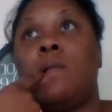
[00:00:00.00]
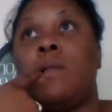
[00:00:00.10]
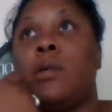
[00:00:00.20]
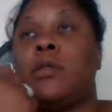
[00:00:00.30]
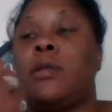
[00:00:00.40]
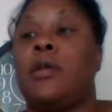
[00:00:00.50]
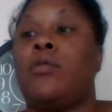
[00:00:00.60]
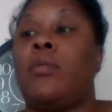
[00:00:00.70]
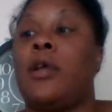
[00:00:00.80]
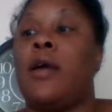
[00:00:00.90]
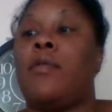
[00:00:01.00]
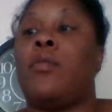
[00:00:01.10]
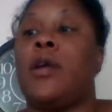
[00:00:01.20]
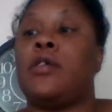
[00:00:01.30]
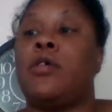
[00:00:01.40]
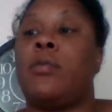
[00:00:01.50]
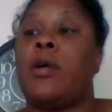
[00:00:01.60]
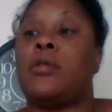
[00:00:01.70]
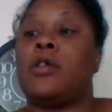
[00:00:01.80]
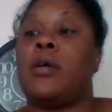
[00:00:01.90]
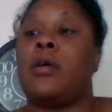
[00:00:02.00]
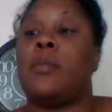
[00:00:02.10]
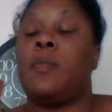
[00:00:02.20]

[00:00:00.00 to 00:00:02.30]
They said they normally have a week turnaround time.